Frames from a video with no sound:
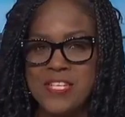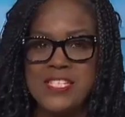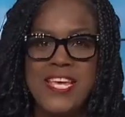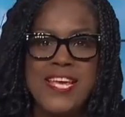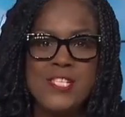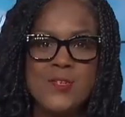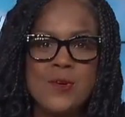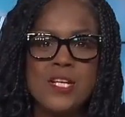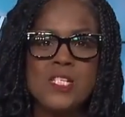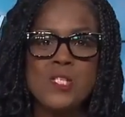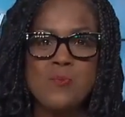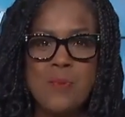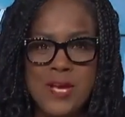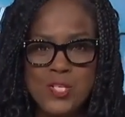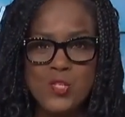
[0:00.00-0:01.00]
that takes on a
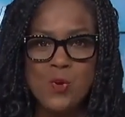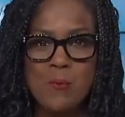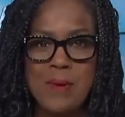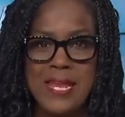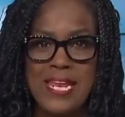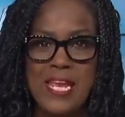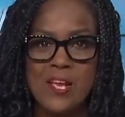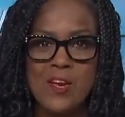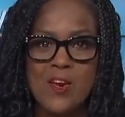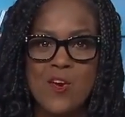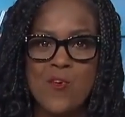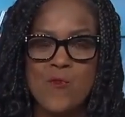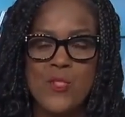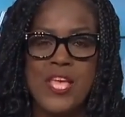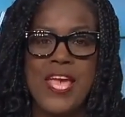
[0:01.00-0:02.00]
special meaning
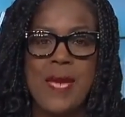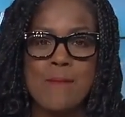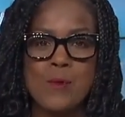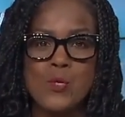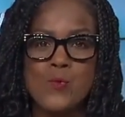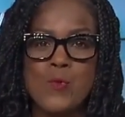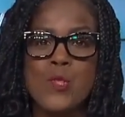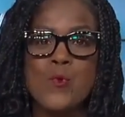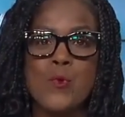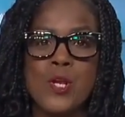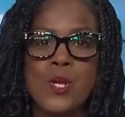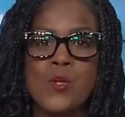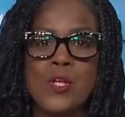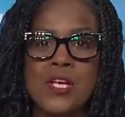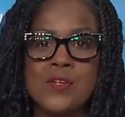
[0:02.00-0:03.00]
for the campers with
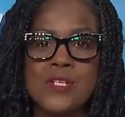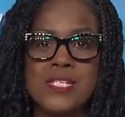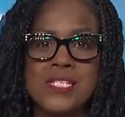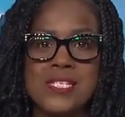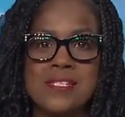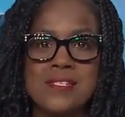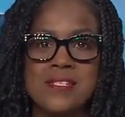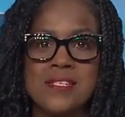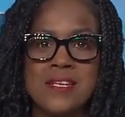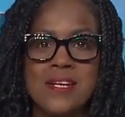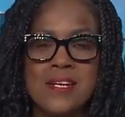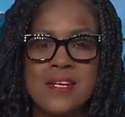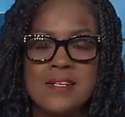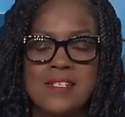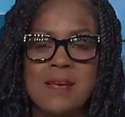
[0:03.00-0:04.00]
critical illnesses.
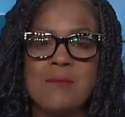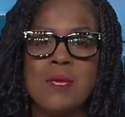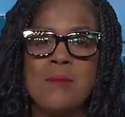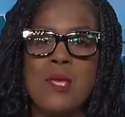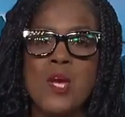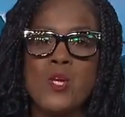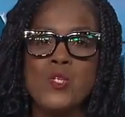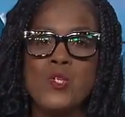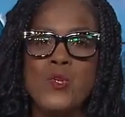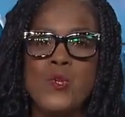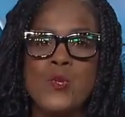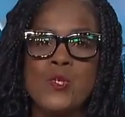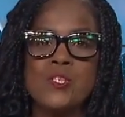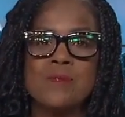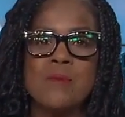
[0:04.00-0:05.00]
WMAR2
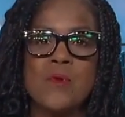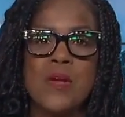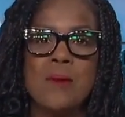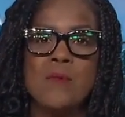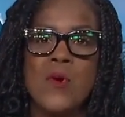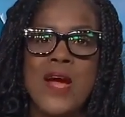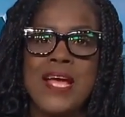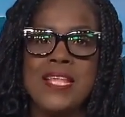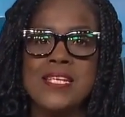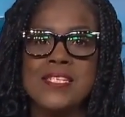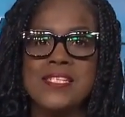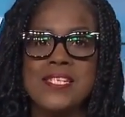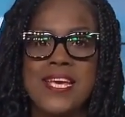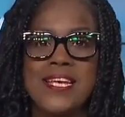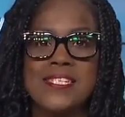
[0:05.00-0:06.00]
News' Maria
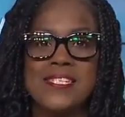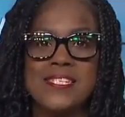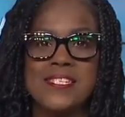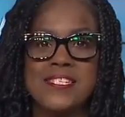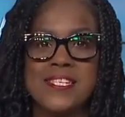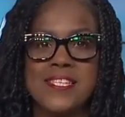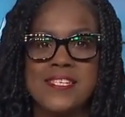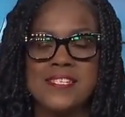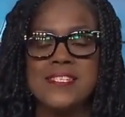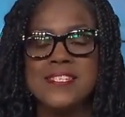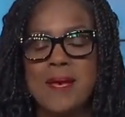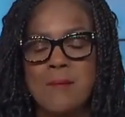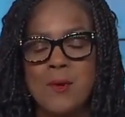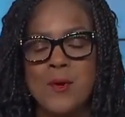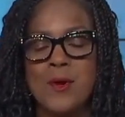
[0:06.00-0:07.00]
Morales takes us to this
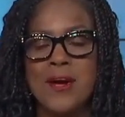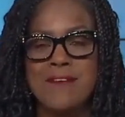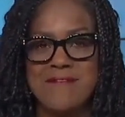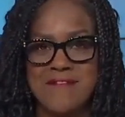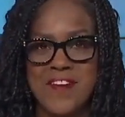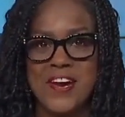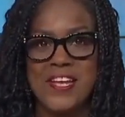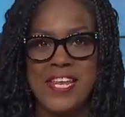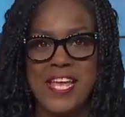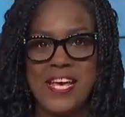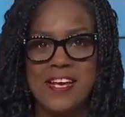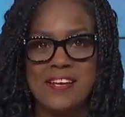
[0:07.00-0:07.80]
summer of fun.